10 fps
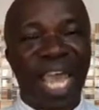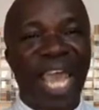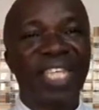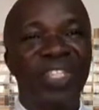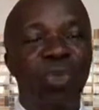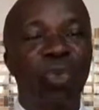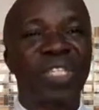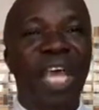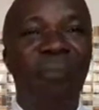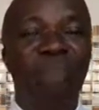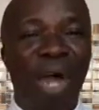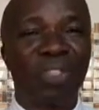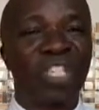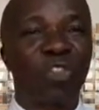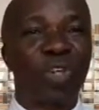Isaac was about
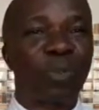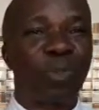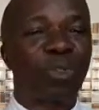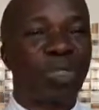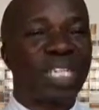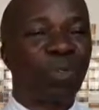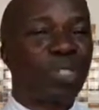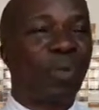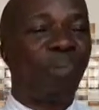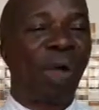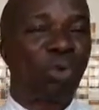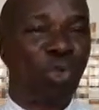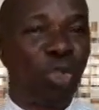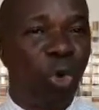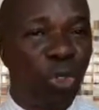his response was that he was about to
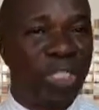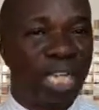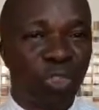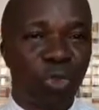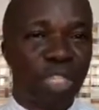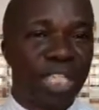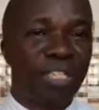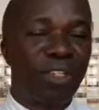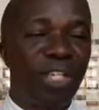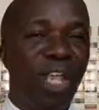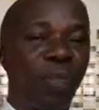go down to Egypt,